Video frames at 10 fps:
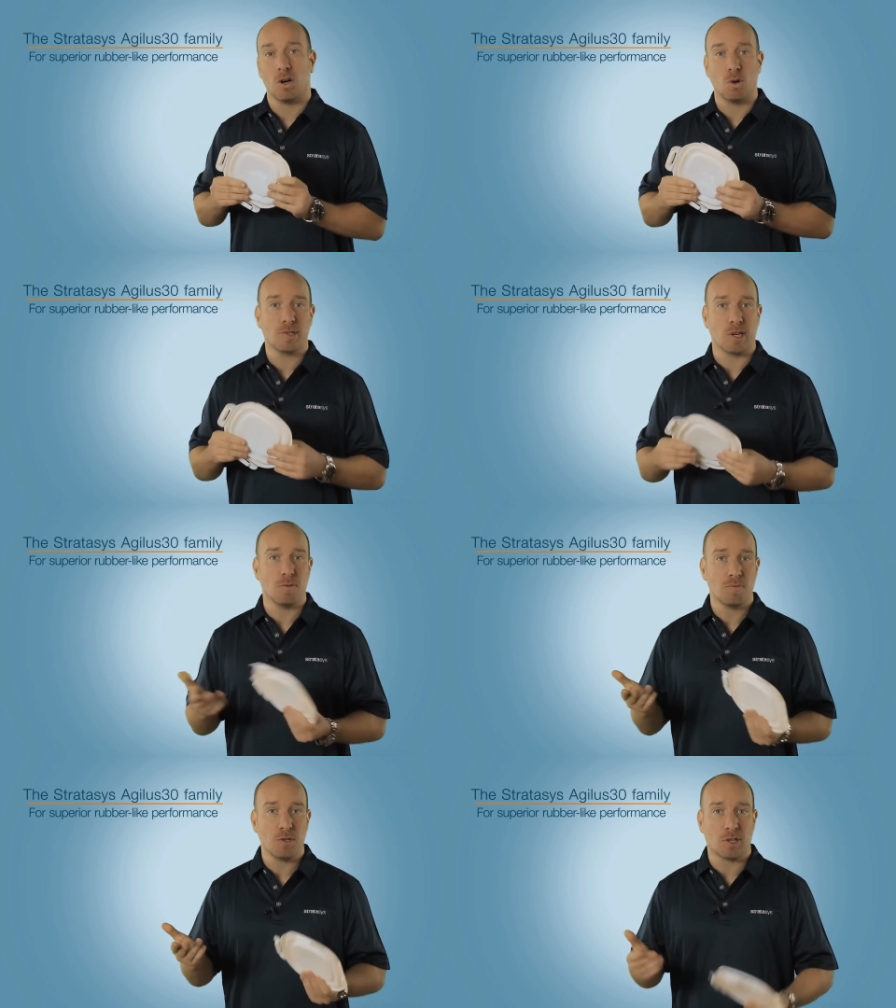
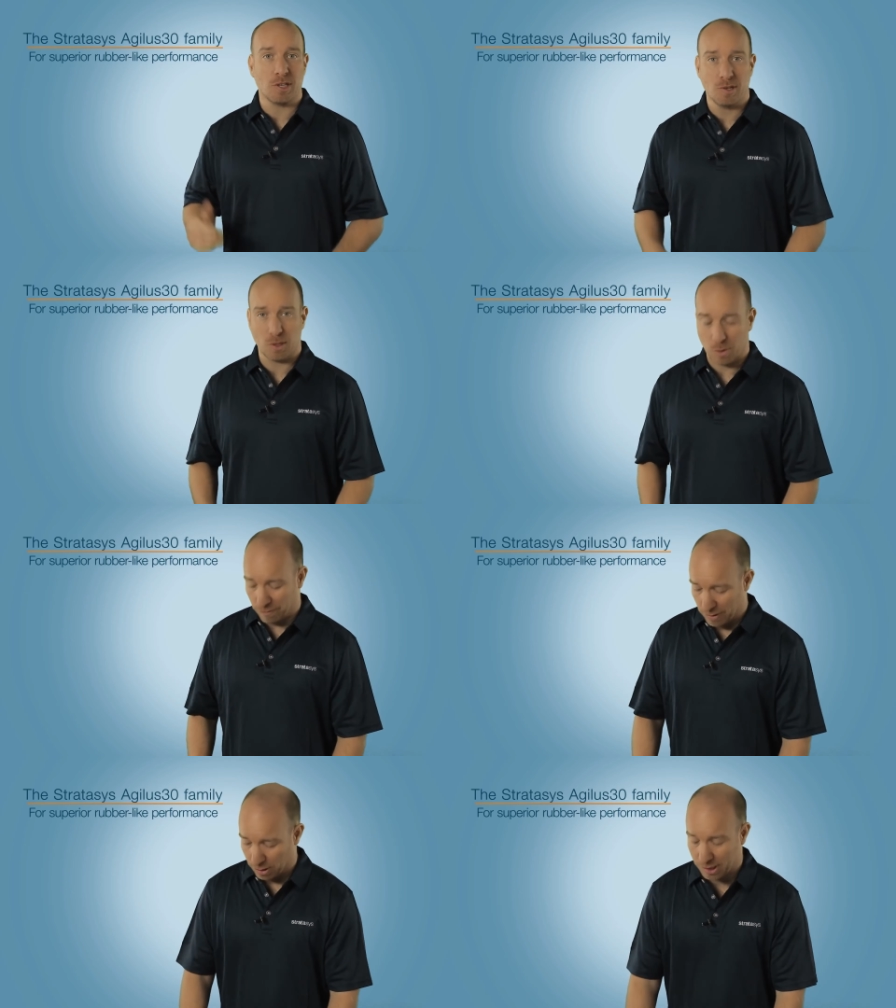Also, you can use it
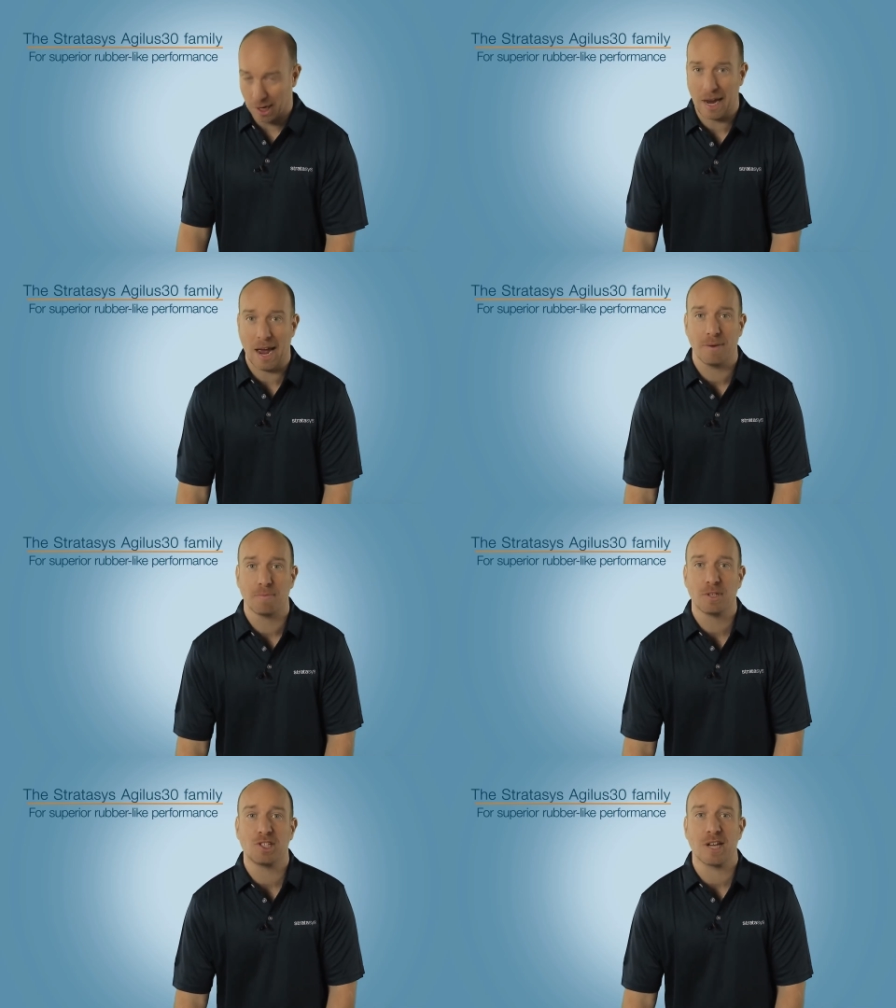with VeroCyan,
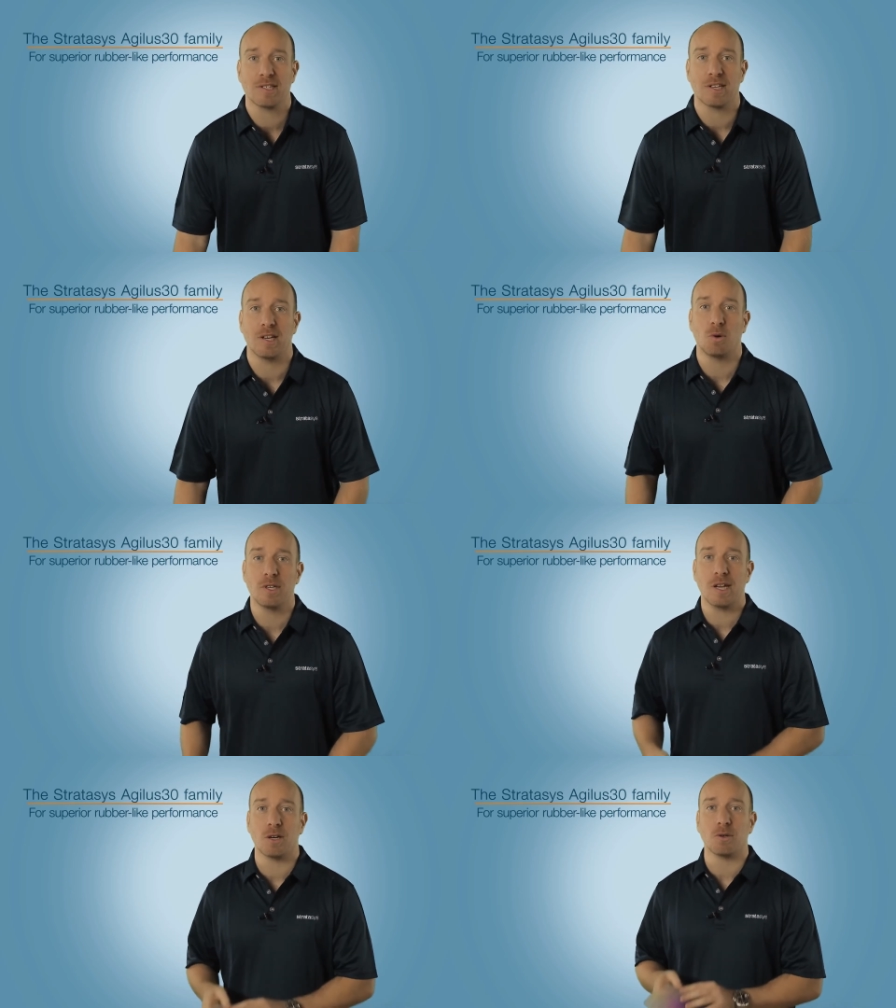magenta or
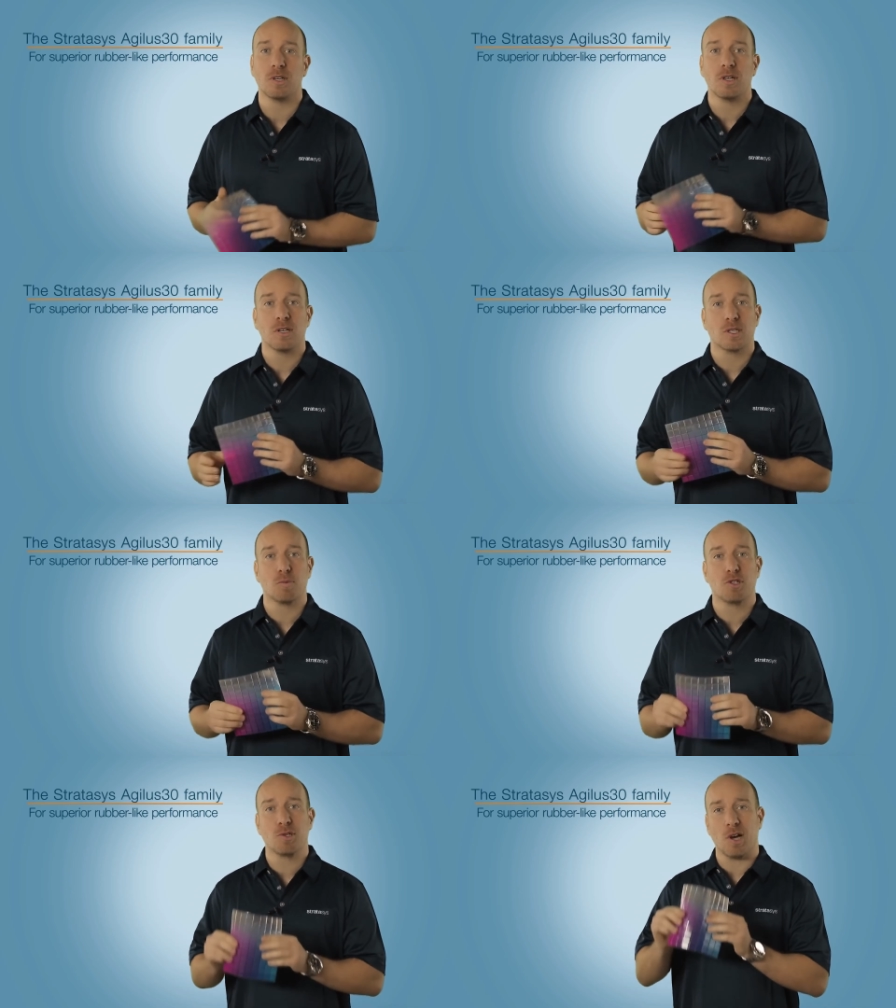yellow to
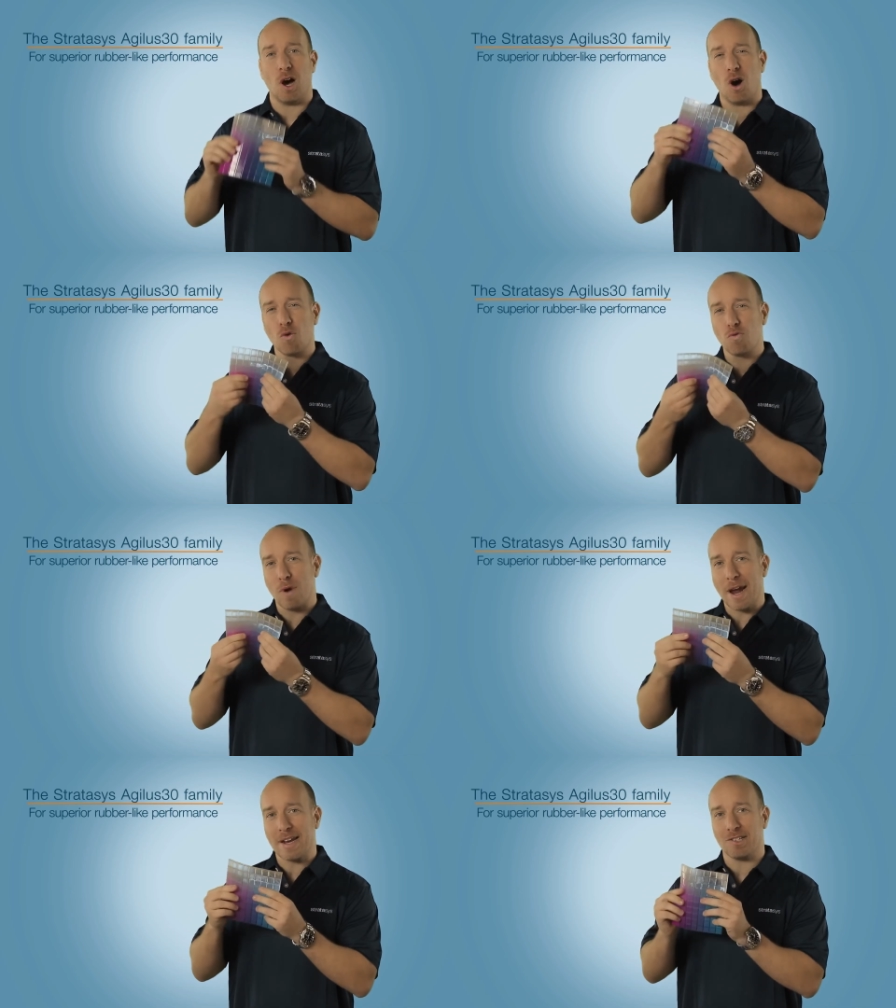produce a whole
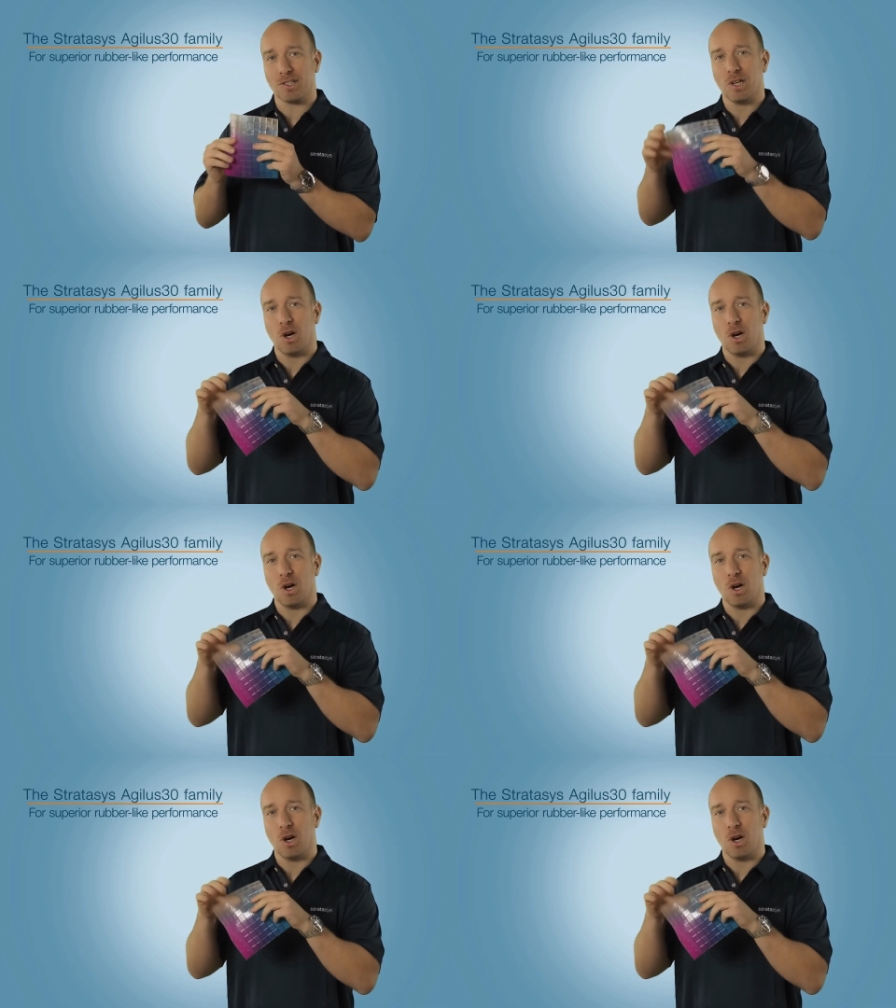range